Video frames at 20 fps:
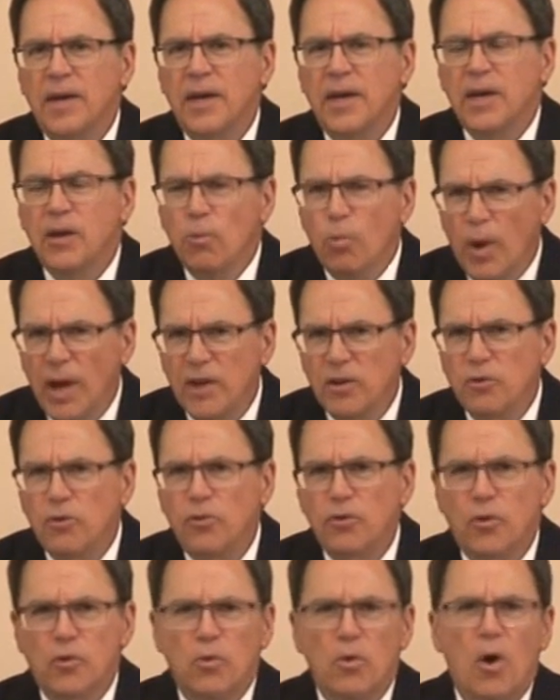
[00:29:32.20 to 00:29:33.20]
he went to
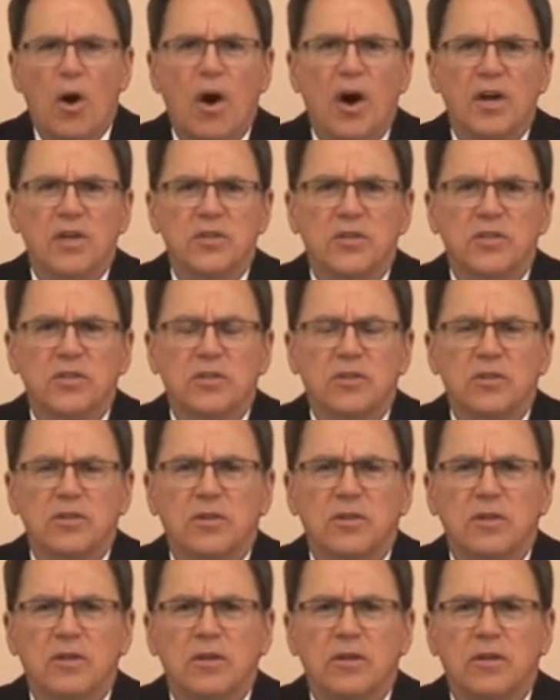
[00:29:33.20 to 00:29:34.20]
the cross
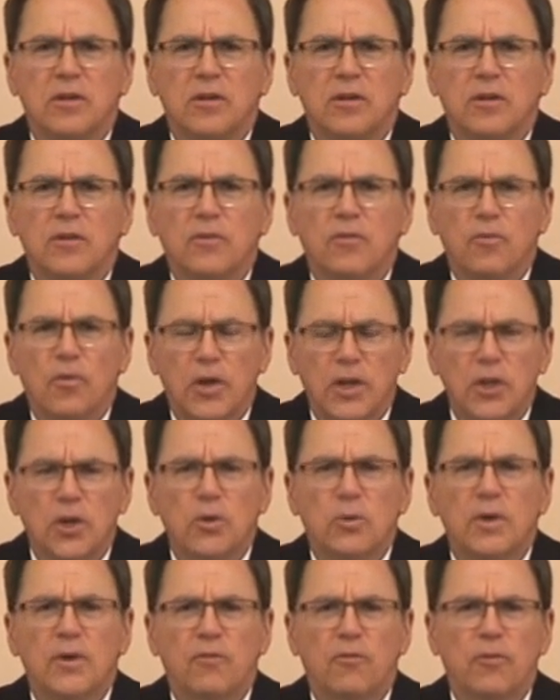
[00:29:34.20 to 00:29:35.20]
for
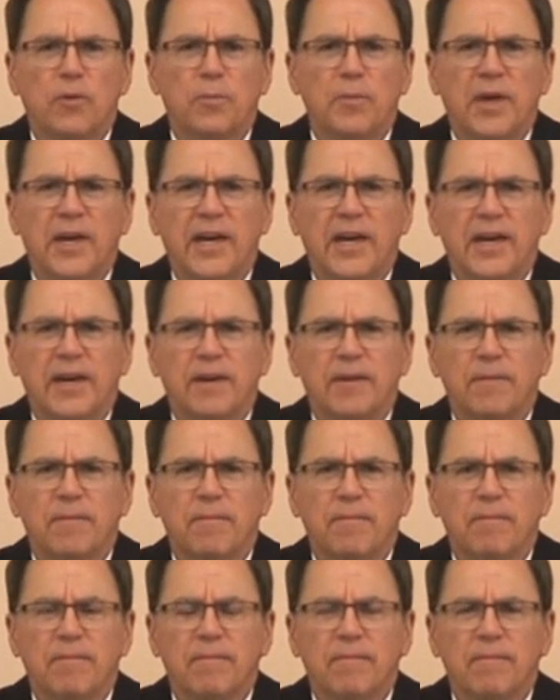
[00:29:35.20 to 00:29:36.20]
you and for me.
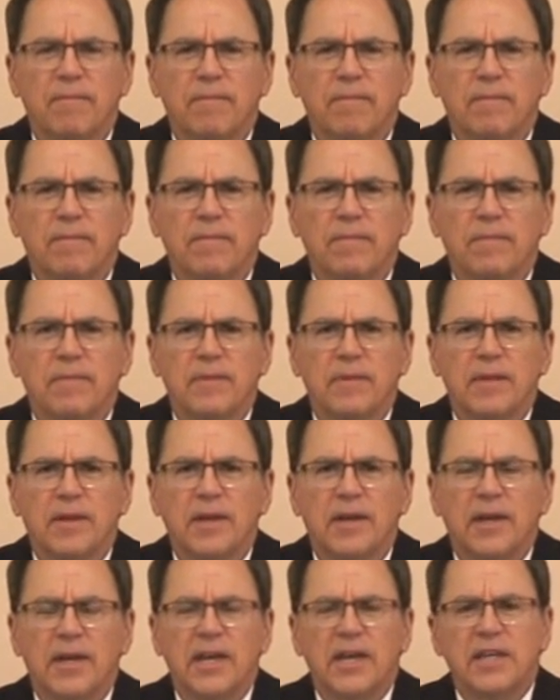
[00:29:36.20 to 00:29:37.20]

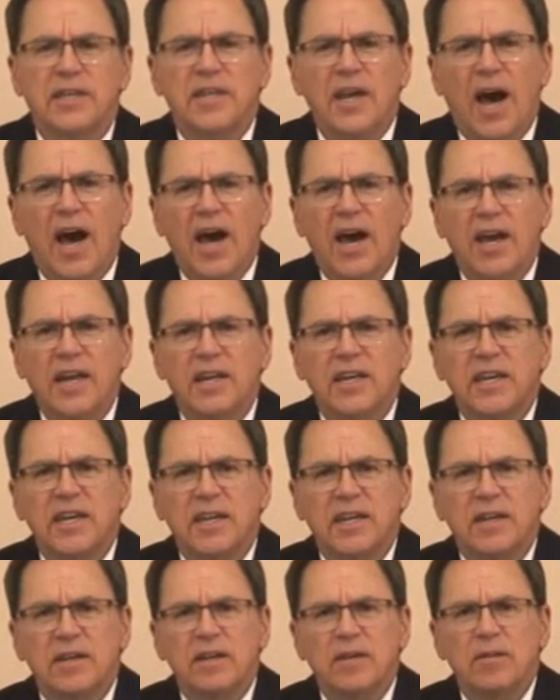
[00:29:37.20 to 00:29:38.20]
He died
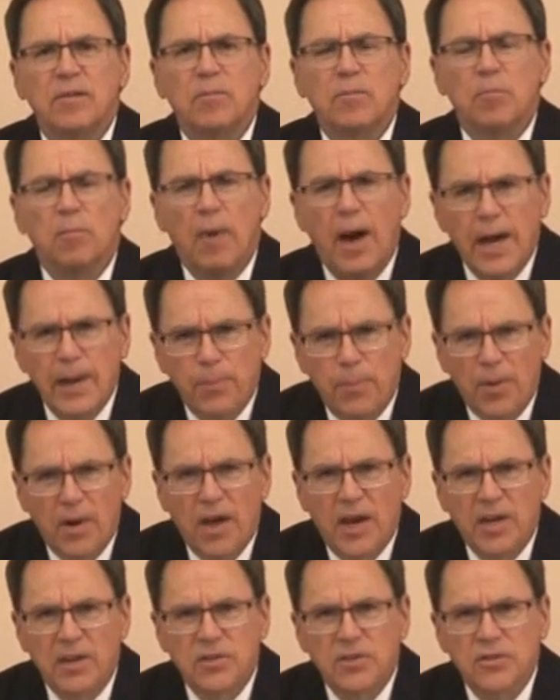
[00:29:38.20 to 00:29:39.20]
in my
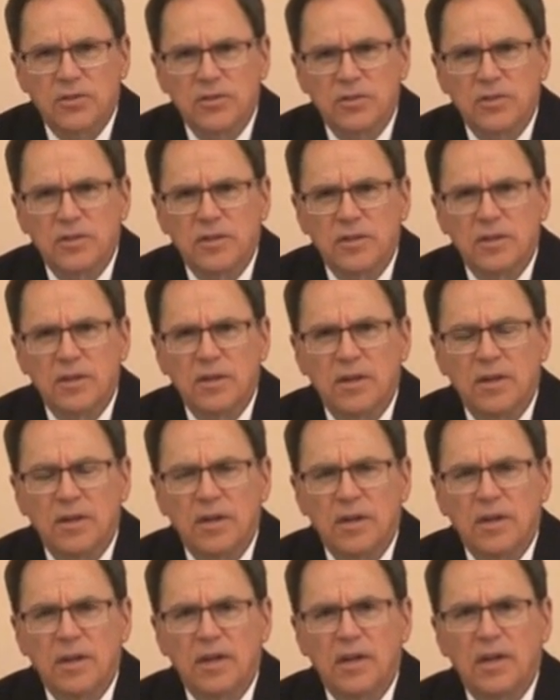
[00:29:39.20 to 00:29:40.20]
place
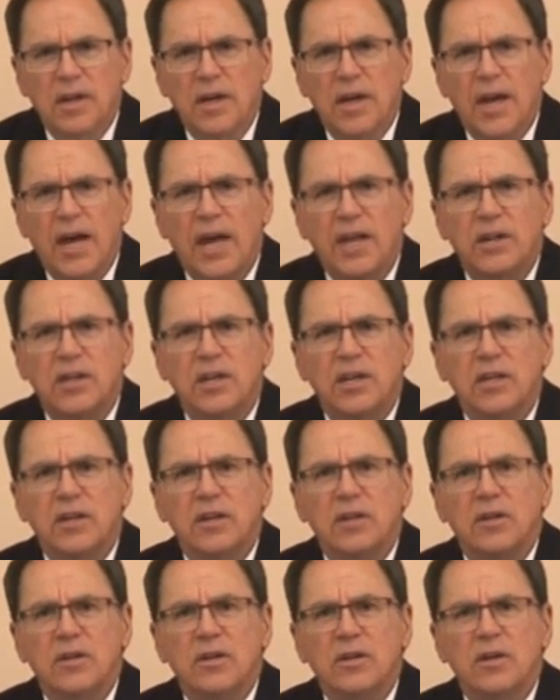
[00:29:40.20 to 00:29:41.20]
and
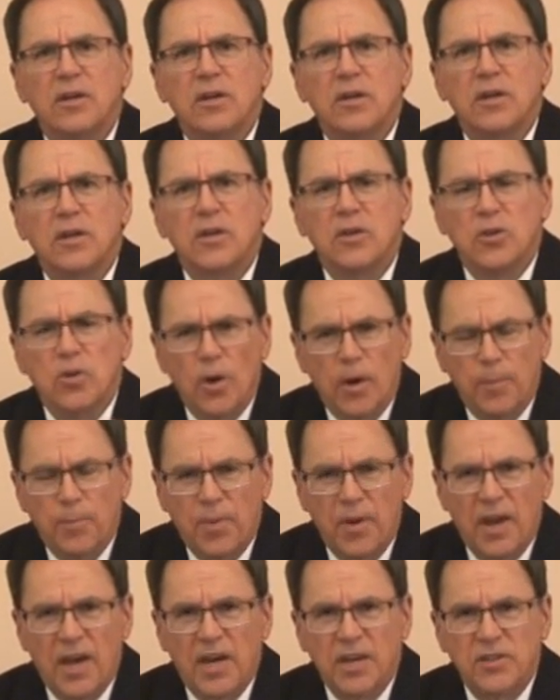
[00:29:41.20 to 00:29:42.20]
in your
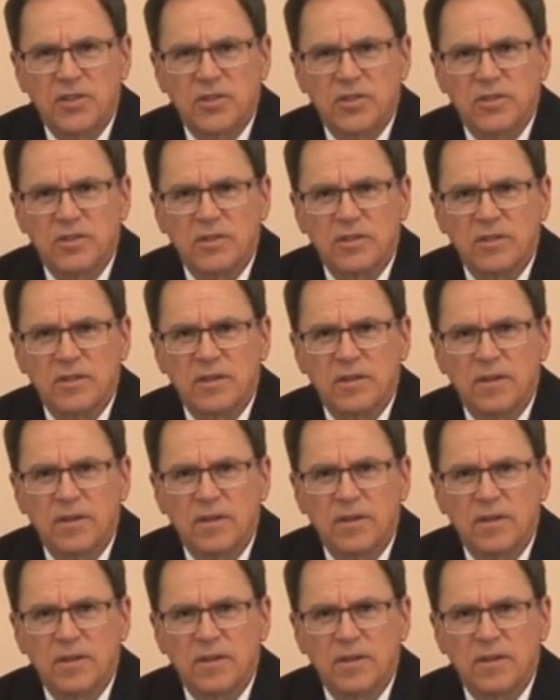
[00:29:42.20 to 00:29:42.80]
place.